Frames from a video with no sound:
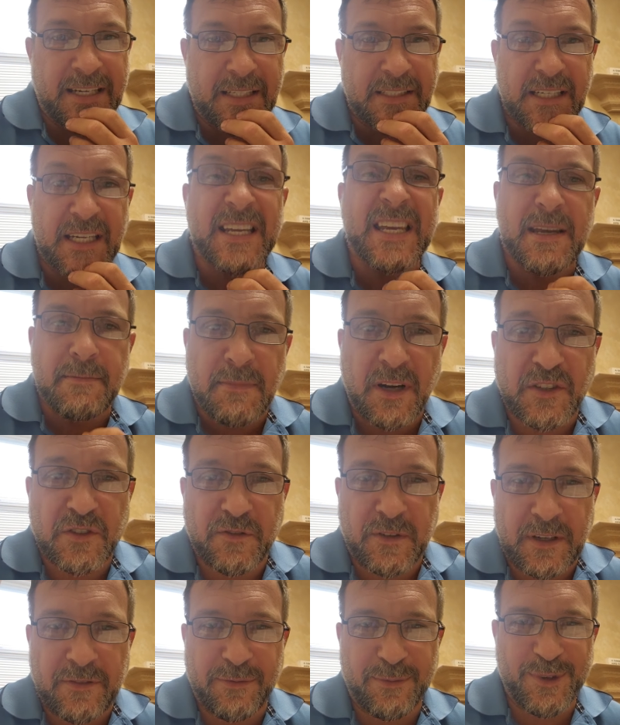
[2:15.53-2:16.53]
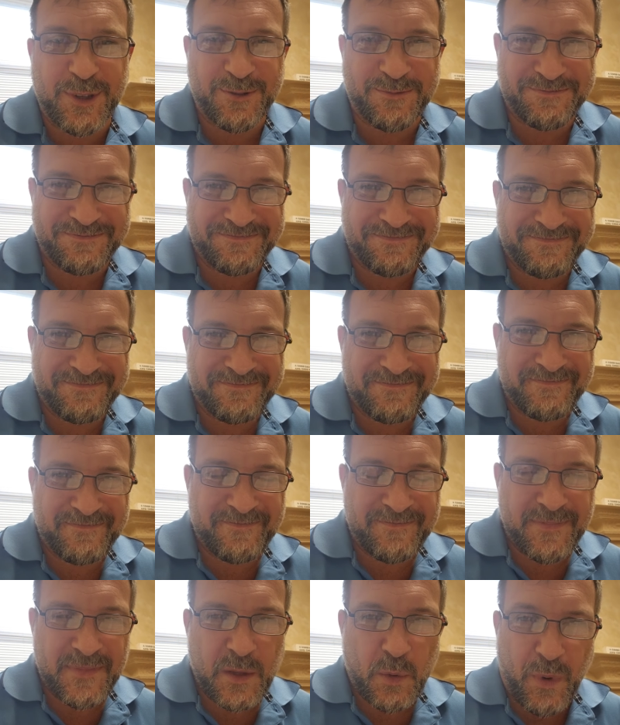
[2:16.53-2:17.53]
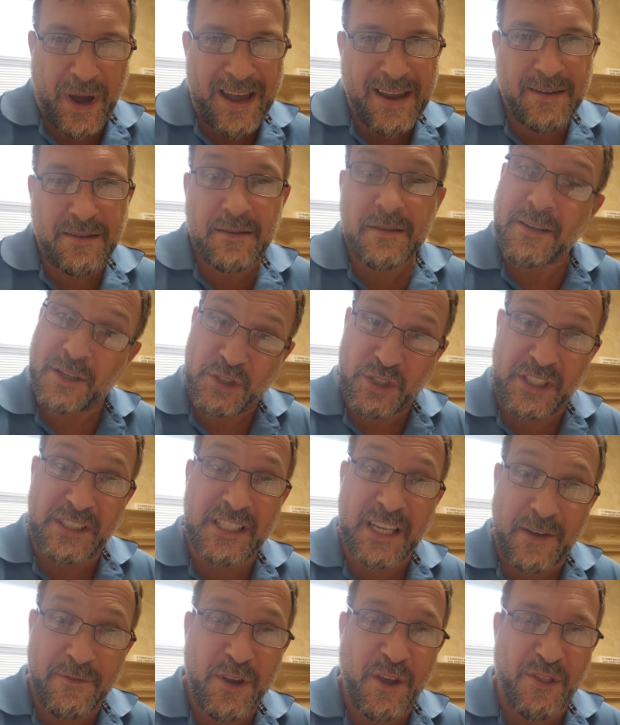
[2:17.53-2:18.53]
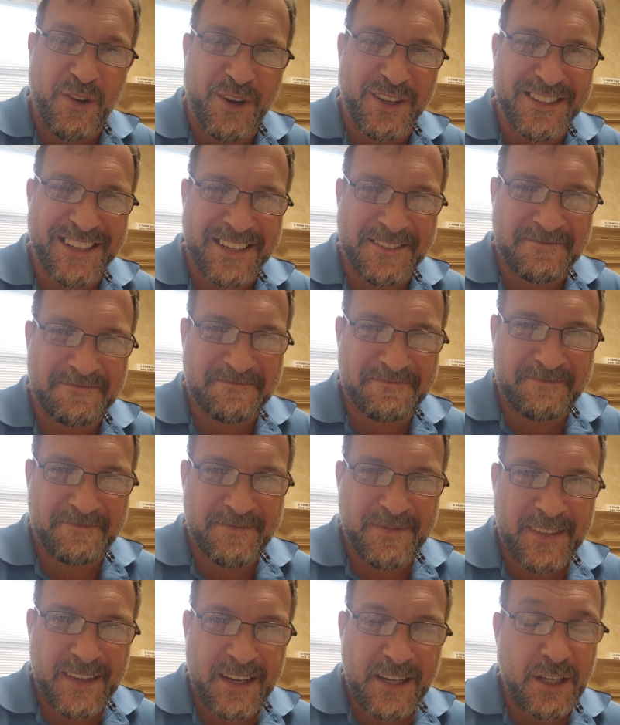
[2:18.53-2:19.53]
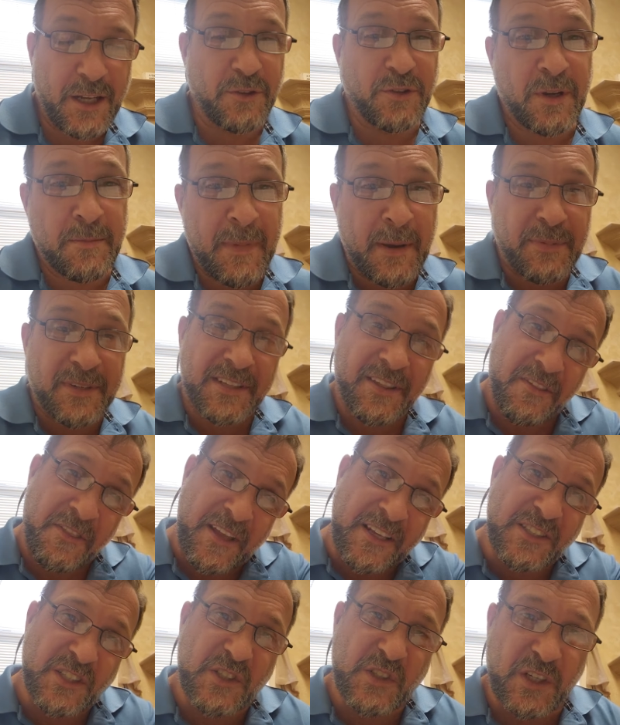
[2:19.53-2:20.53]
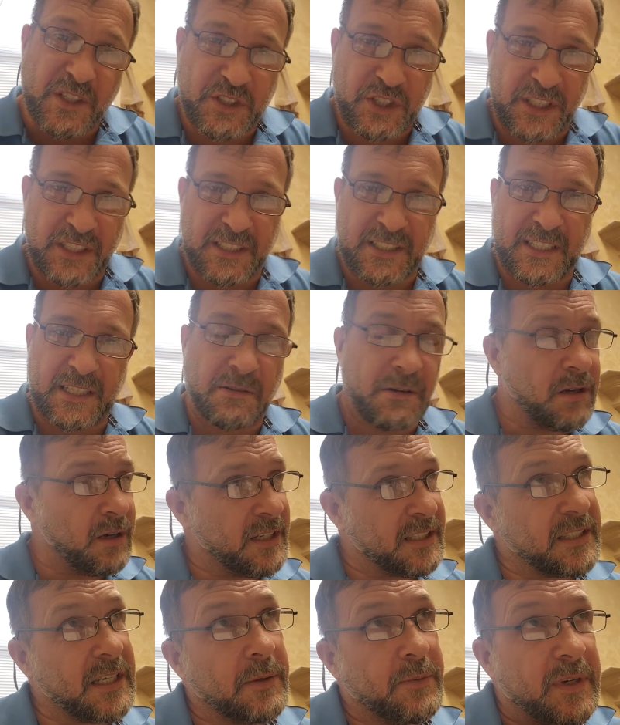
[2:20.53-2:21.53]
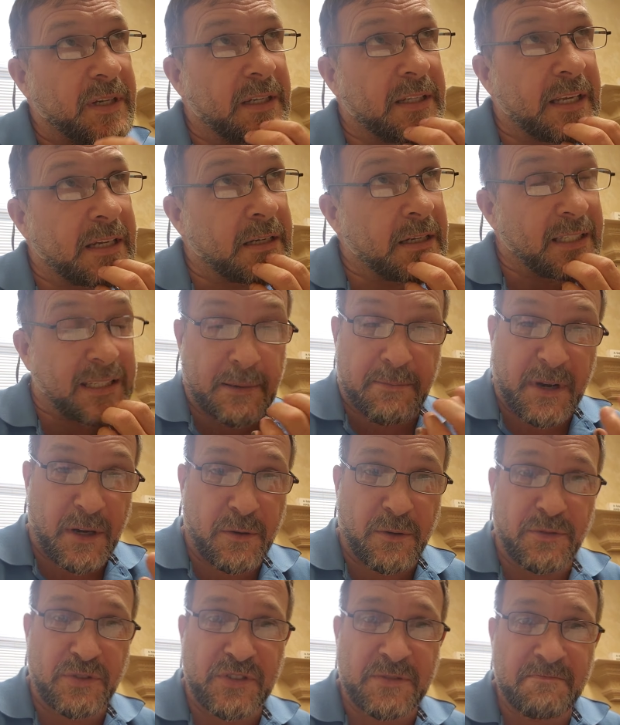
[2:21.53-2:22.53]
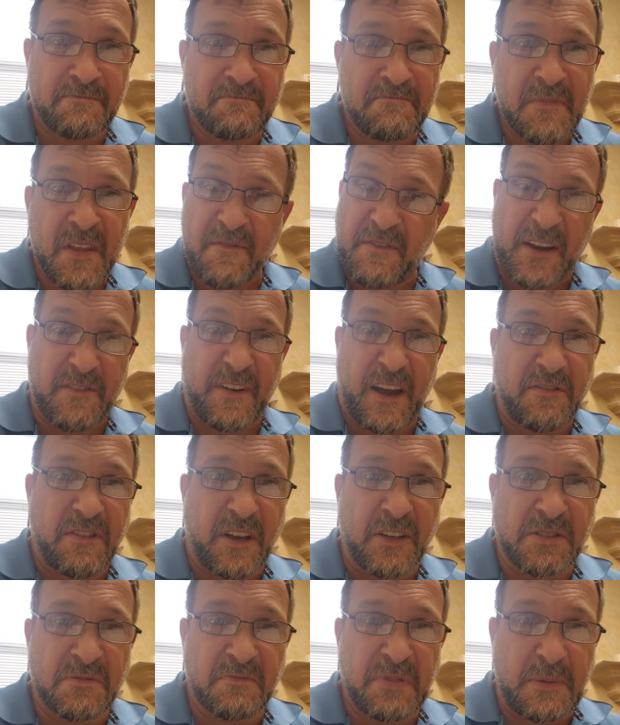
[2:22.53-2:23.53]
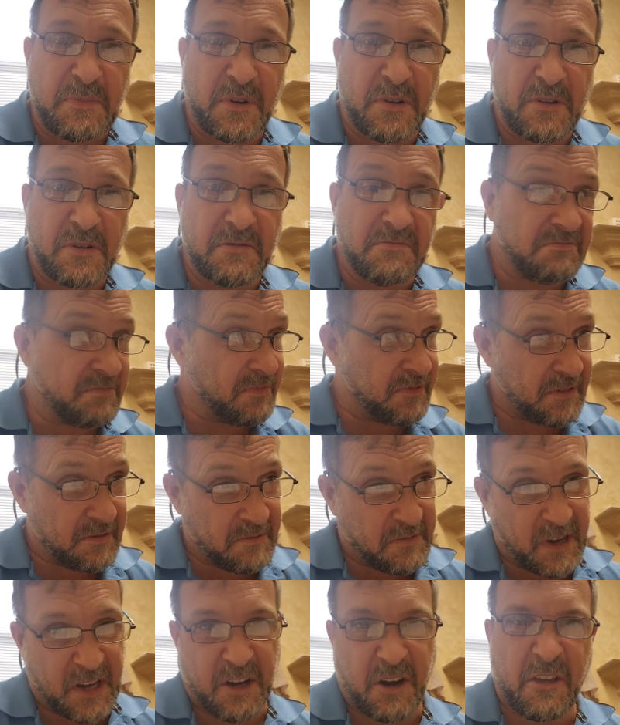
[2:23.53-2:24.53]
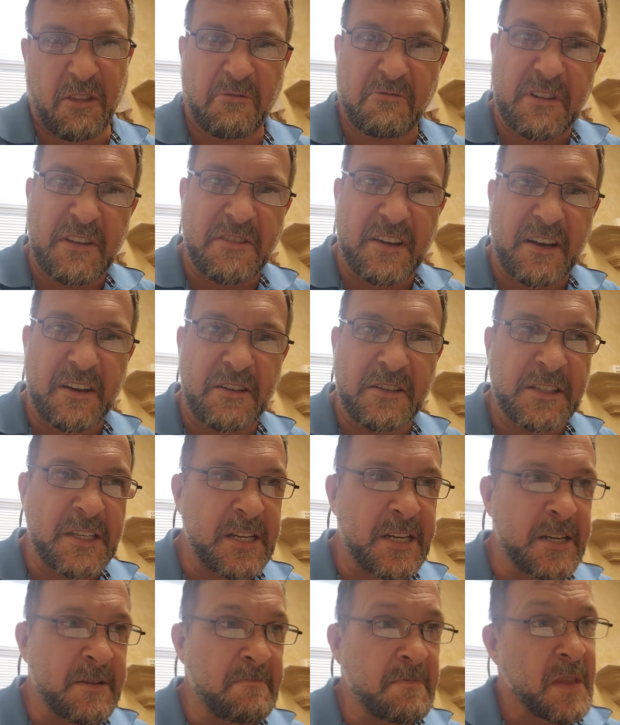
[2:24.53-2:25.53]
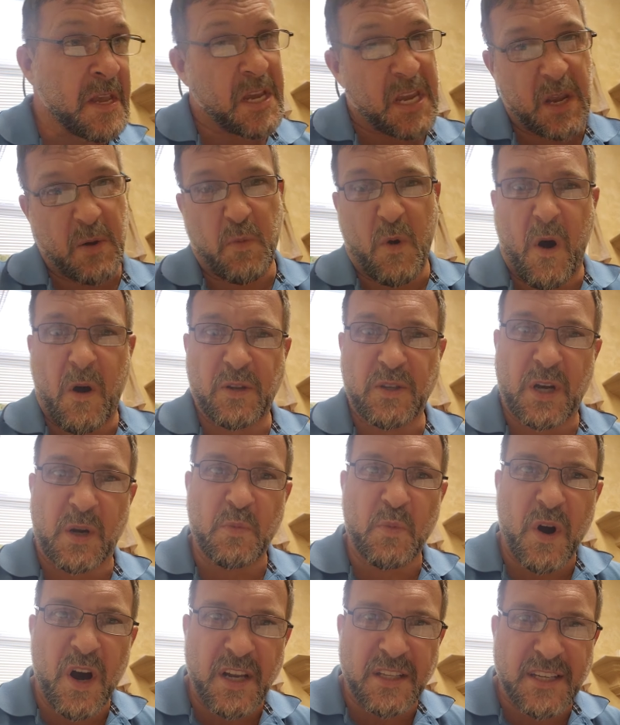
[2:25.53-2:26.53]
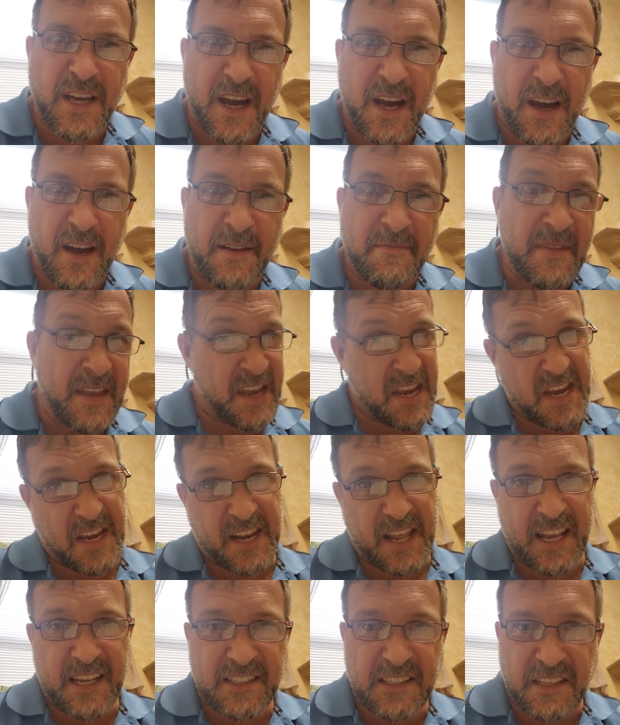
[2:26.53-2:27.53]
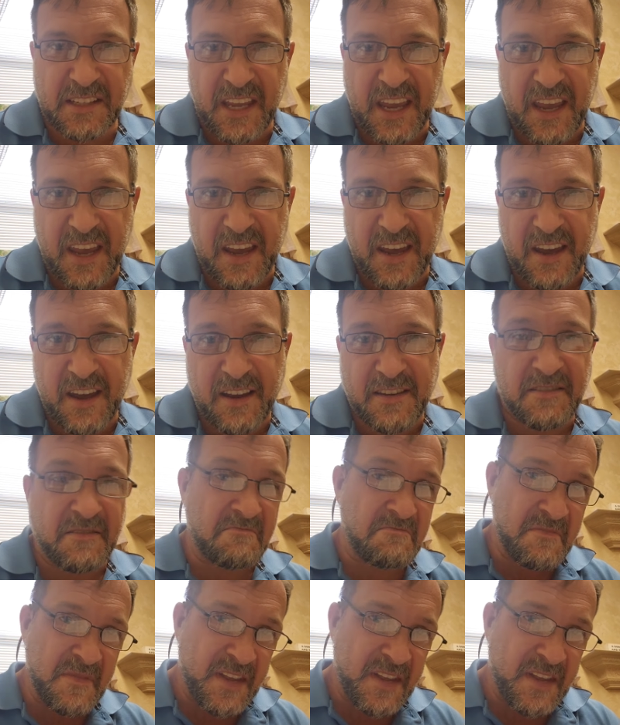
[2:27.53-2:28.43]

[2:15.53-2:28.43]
It said, He must flee from you. Why? Because Jesus gave you authority. Now, you remember things you saw Jesus did. Oh, see what he did. He did miracles. Fed 5,000 people, fed another 3,000. He walked on water. He raised the dead.